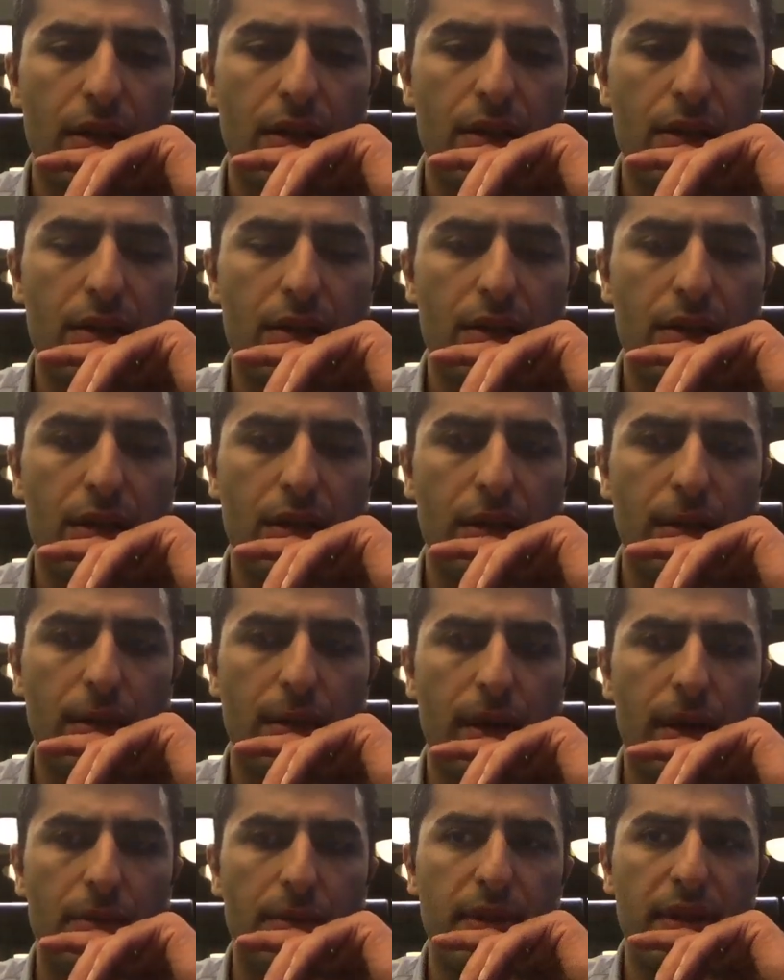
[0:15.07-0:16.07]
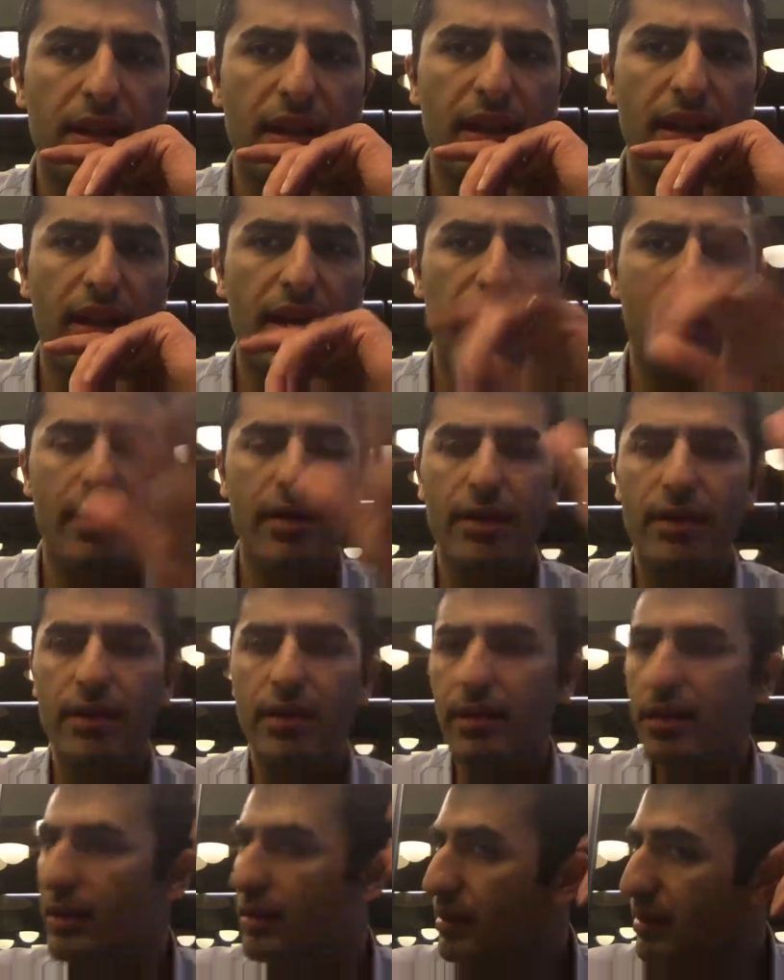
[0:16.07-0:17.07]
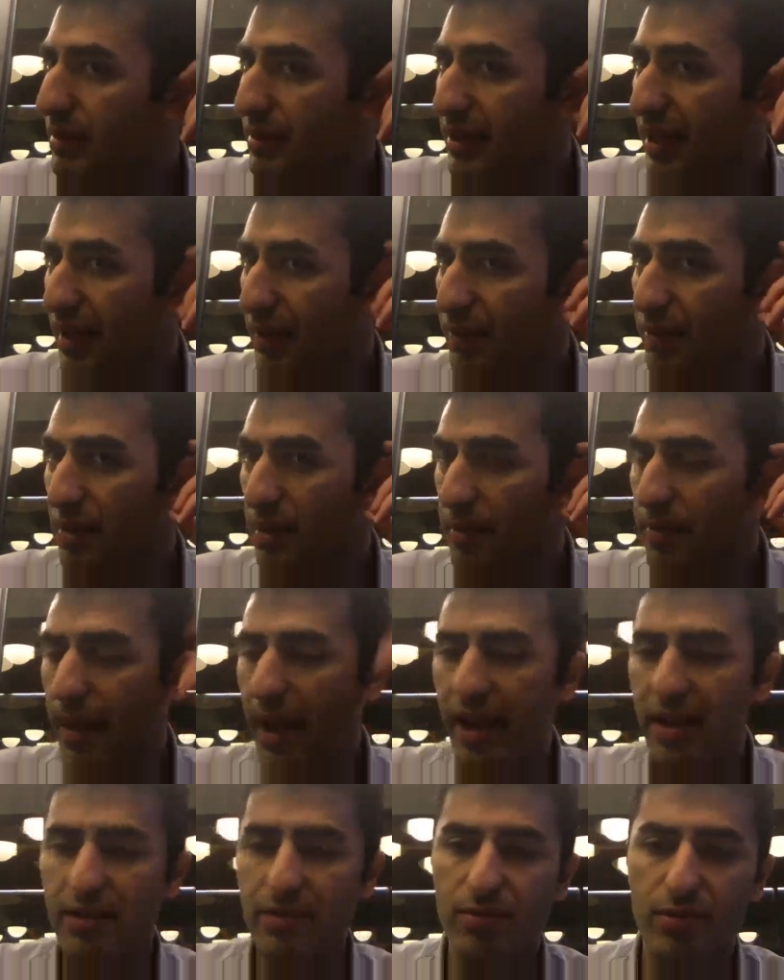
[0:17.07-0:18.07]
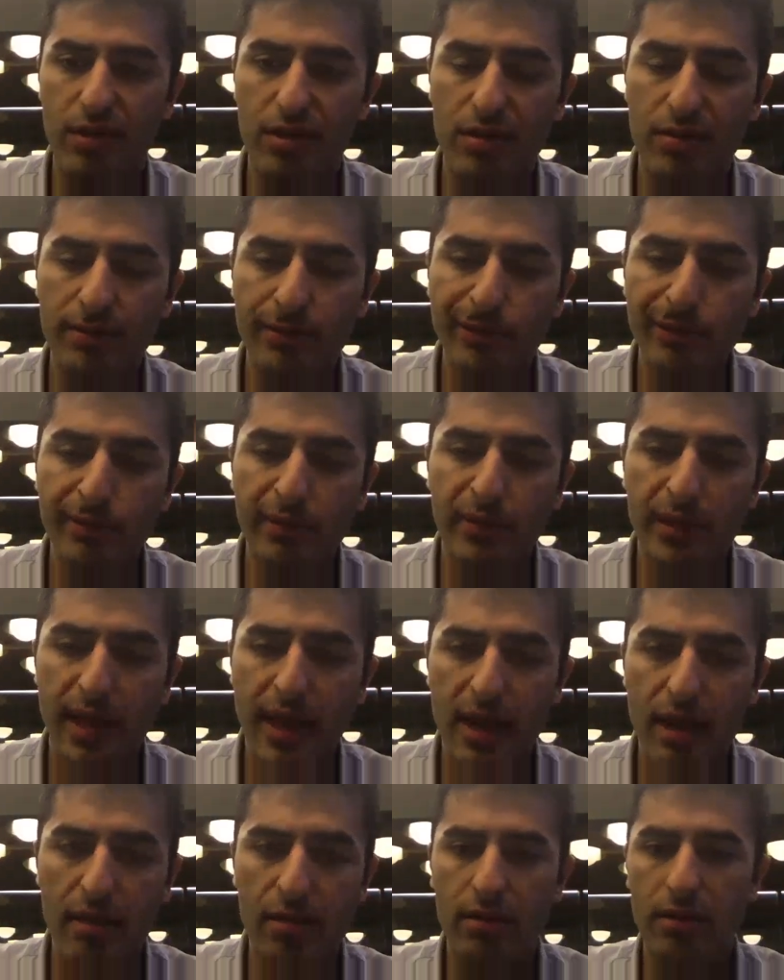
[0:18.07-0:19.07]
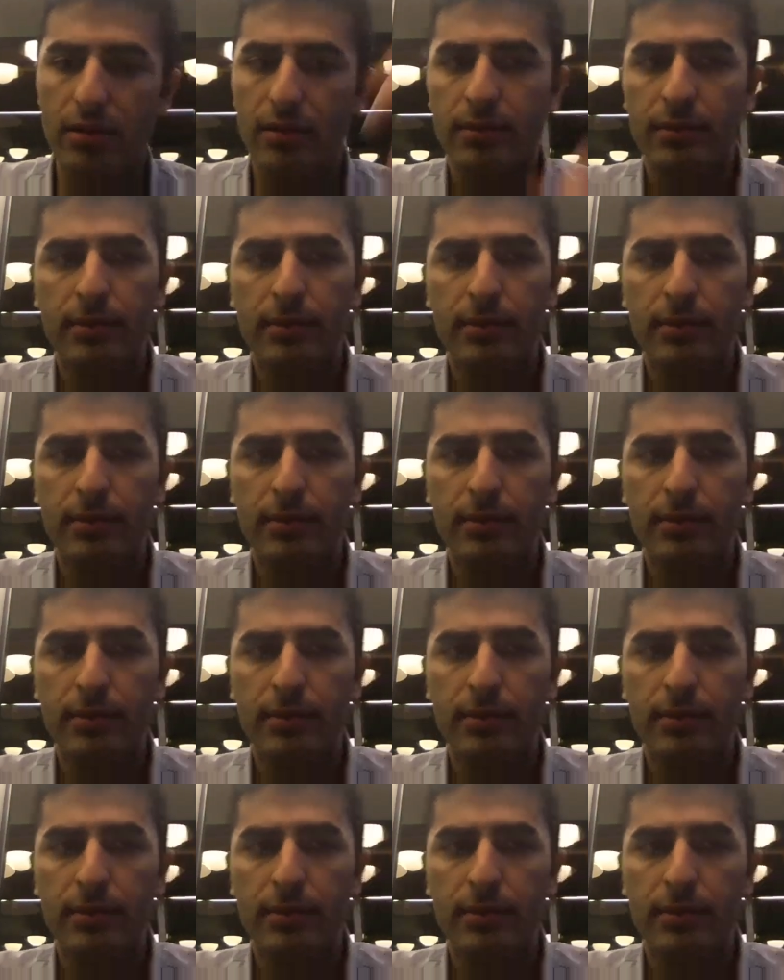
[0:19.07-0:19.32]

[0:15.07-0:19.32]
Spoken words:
So it might be that they have put a password now.